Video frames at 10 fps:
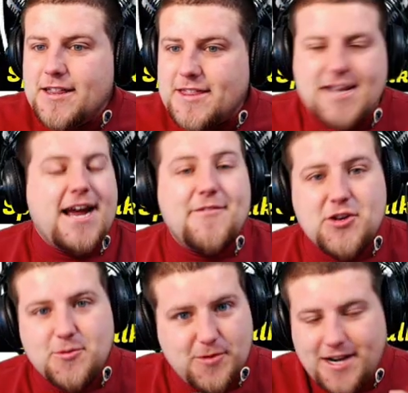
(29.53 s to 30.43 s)
think I have a
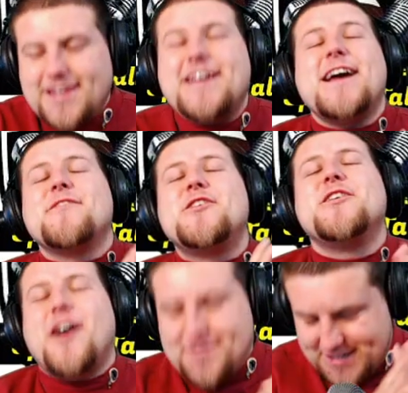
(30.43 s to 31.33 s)
good one. I think I have a good
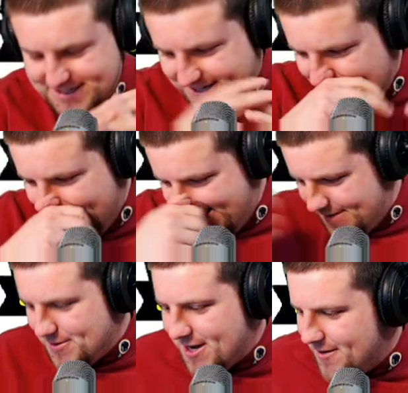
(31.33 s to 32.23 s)
offseason, all right?
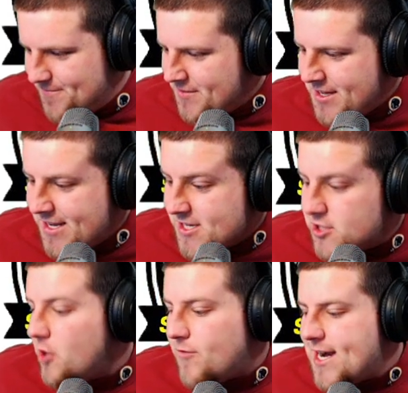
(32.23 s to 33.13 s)
Here we go.
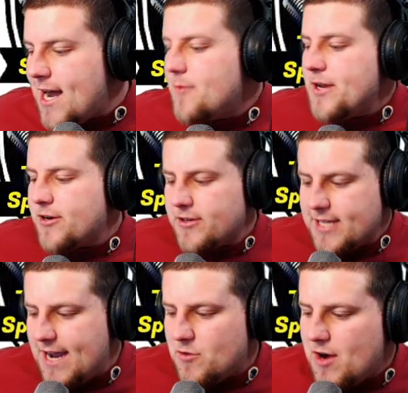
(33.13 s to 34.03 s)
So right now we currently
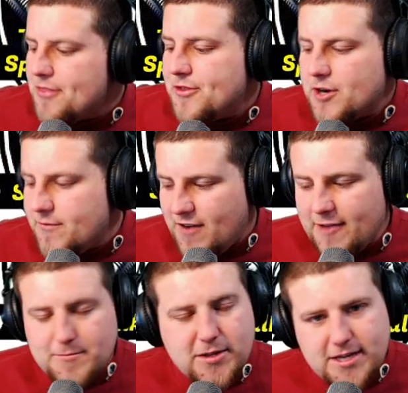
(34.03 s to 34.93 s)
have around
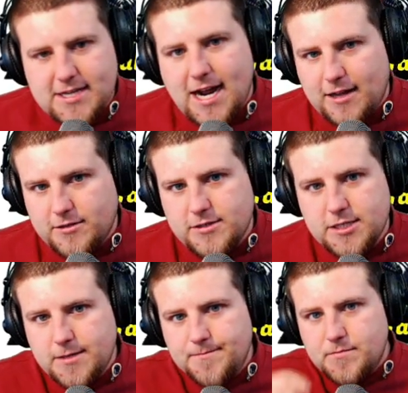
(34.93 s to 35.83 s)
$35 million
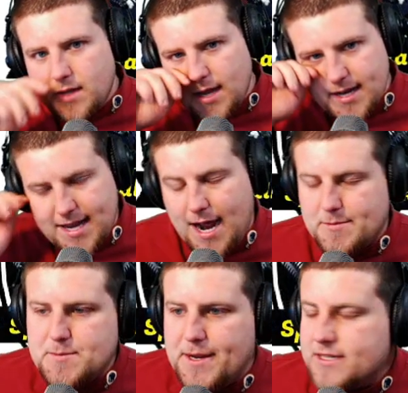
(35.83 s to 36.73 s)
in cap
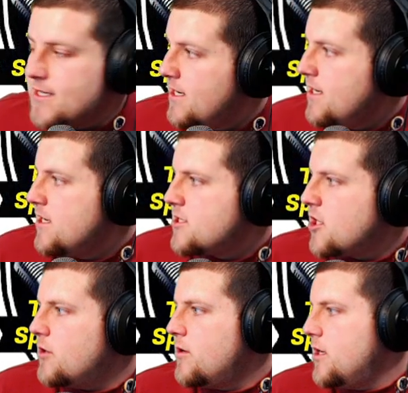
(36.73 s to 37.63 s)
space.
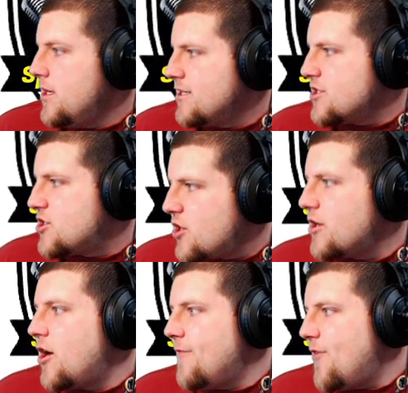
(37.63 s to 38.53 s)
So to start
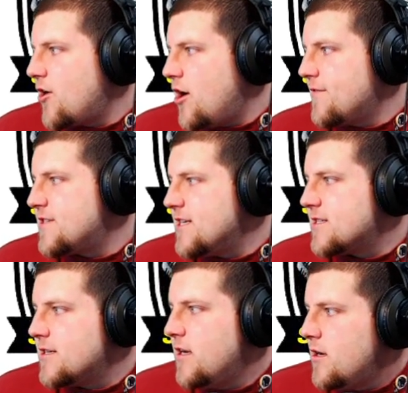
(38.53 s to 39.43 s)
off our
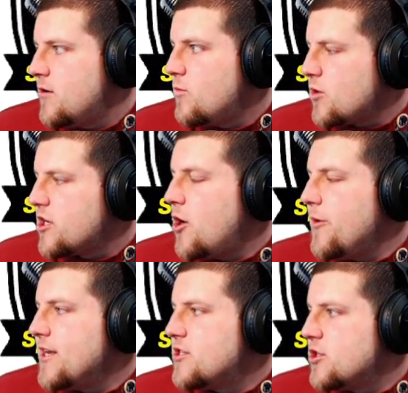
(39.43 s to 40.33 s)
offseason, we're
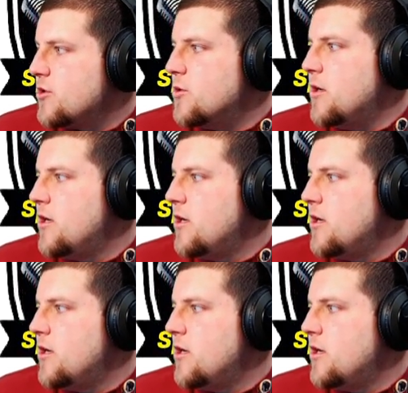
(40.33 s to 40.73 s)
going to